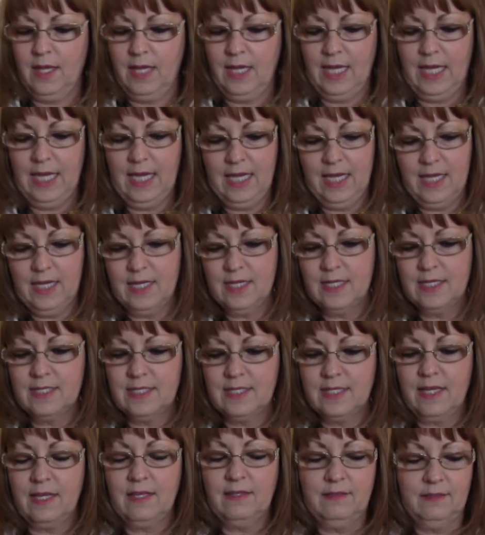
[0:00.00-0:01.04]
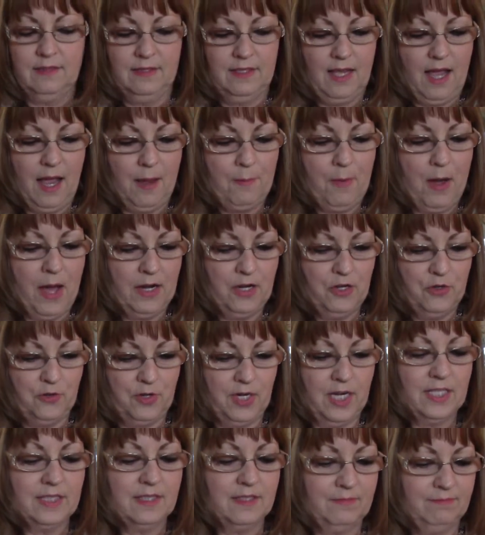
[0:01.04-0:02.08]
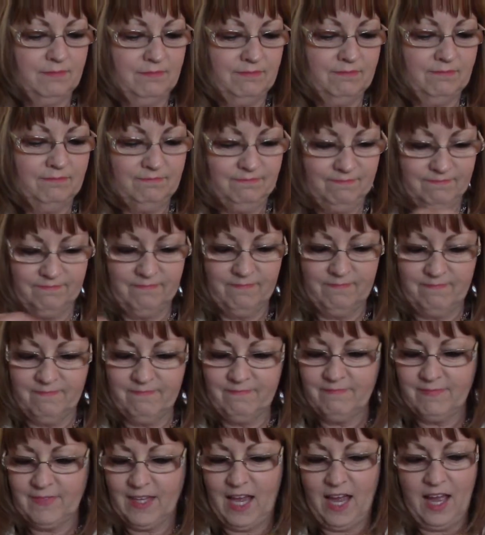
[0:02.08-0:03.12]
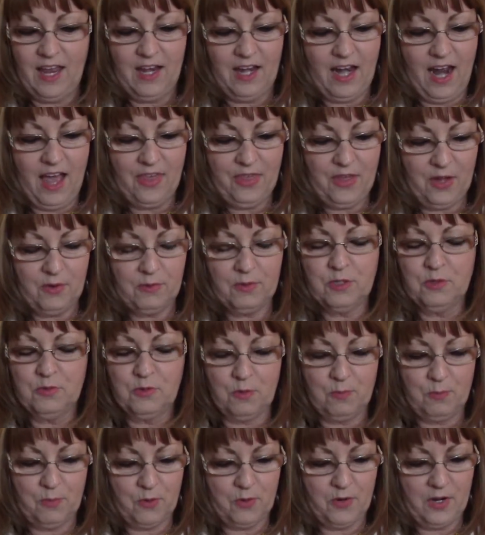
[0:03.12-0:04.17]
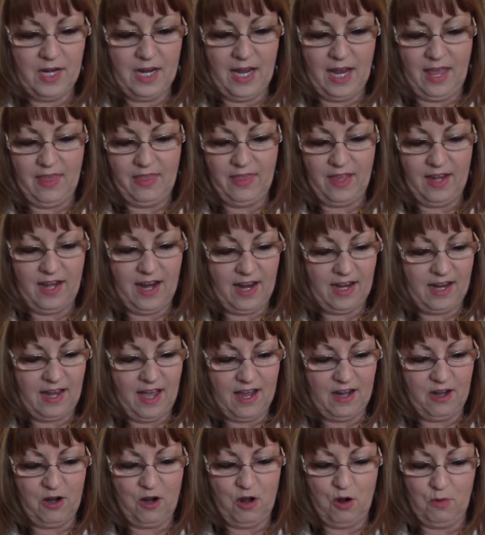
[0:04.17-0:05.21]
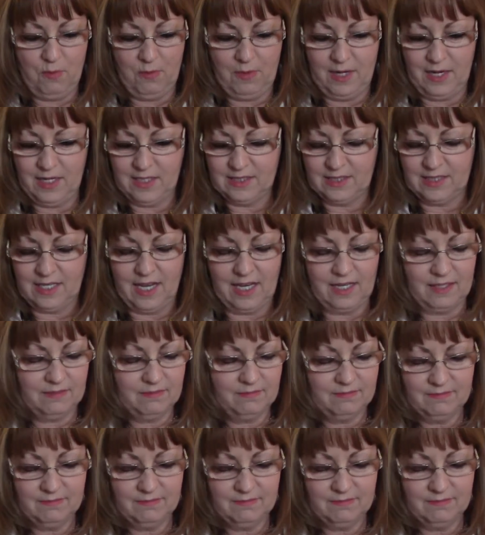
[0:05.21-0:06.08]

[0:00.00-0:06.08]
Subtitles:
is I bought a dress, and I thought it was real pretty, and then I got it home, and it's like,